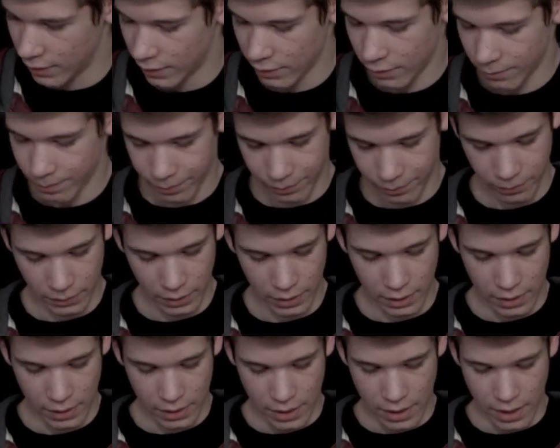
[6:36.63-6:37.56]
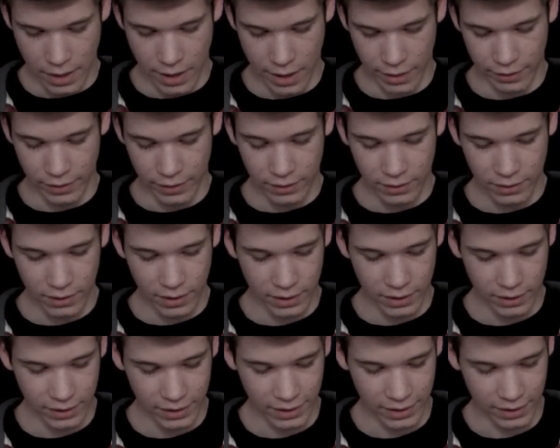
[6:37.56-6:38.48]
here. Uh, this
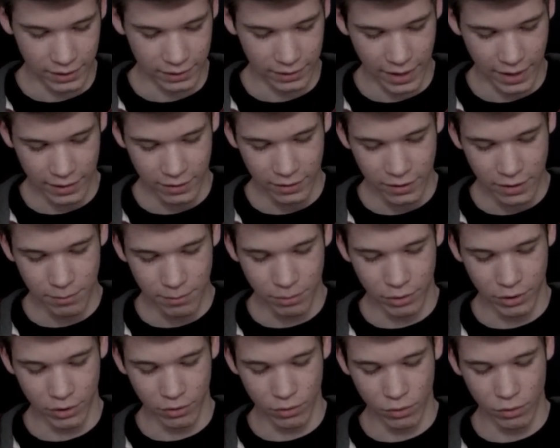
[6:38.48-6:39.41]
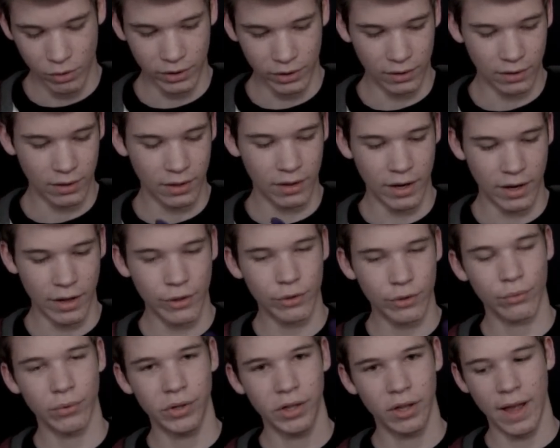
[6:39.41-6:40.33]
gun is actually pretty cool. It's another
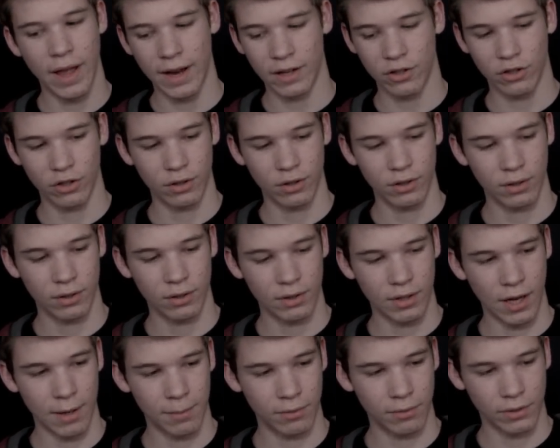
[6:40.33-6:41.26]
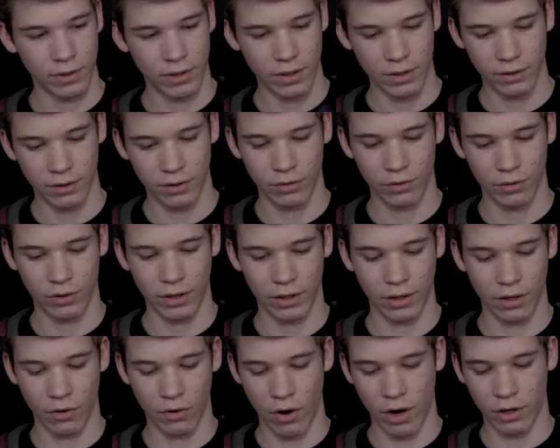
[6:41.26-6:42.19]
real action type of gun, so it's like
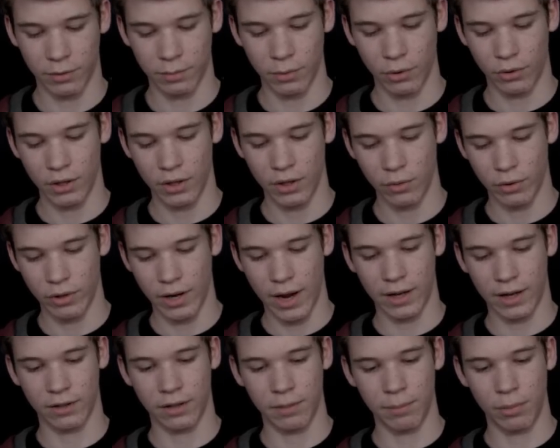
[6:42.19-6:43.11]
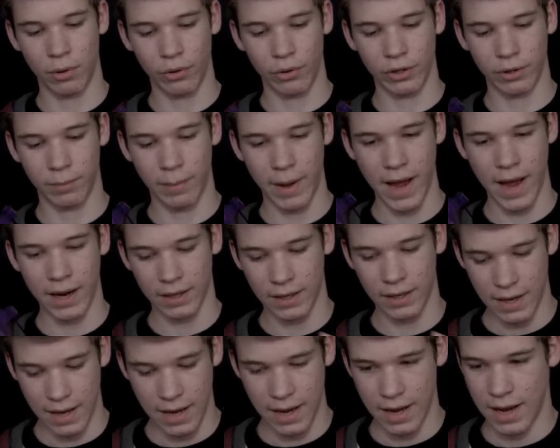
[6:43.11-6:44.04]
a crossbow thing where you actually pull this back,
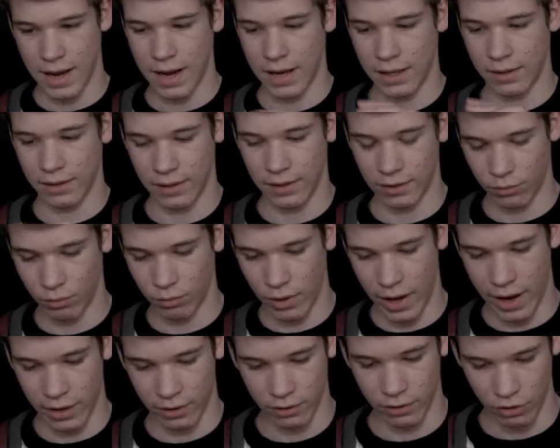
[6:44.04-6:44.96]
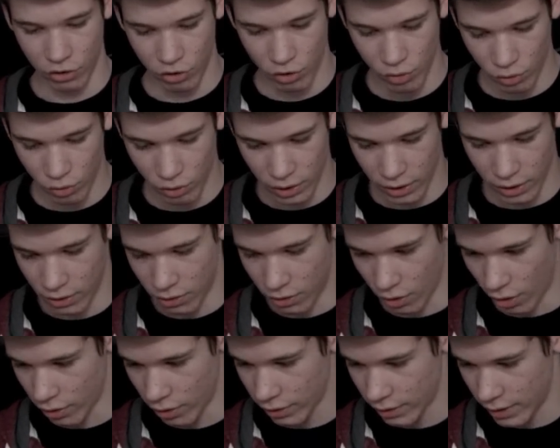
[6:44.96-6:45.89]
and this will actually shoot the
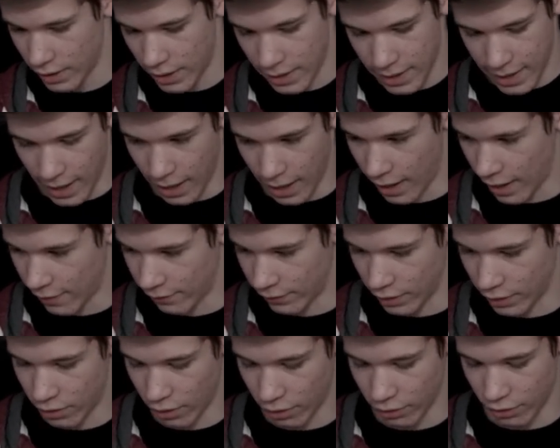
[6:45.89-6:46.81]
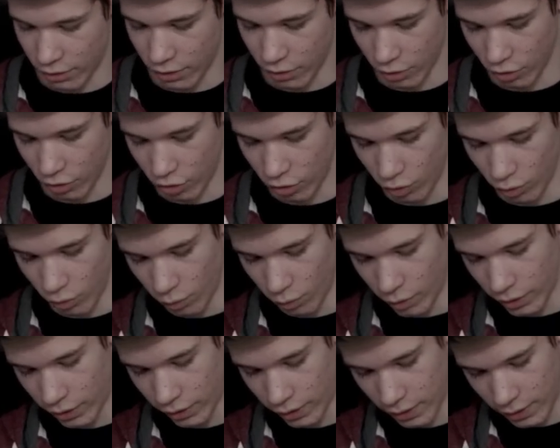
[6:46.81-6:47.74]
dart. I don't have the darts here to shoot it
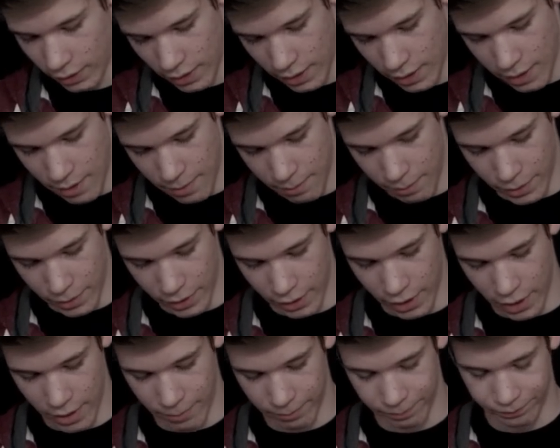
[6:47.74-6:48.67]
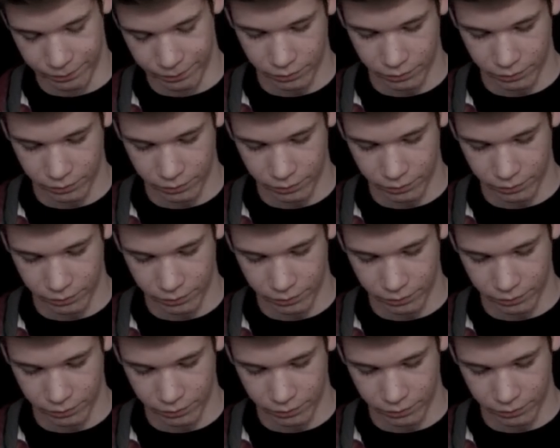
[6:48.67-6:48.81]
with, but um,